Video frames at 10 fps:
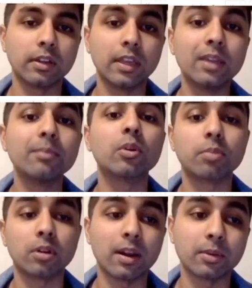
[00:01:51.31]
input
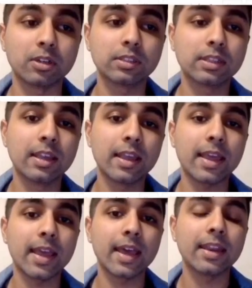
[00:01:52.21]
parameters,
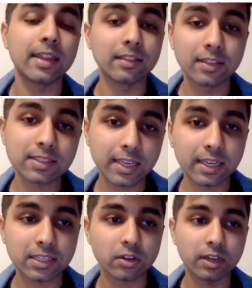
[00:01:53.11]
and in this
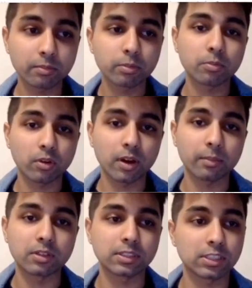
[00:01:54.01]
case our input
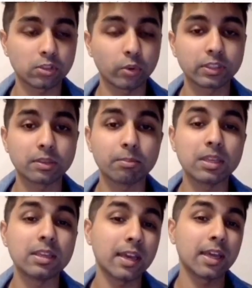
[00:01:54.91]
parameters is going to
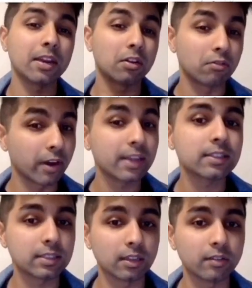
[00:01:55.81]
be an array
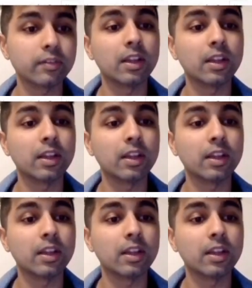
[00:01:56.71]
itself,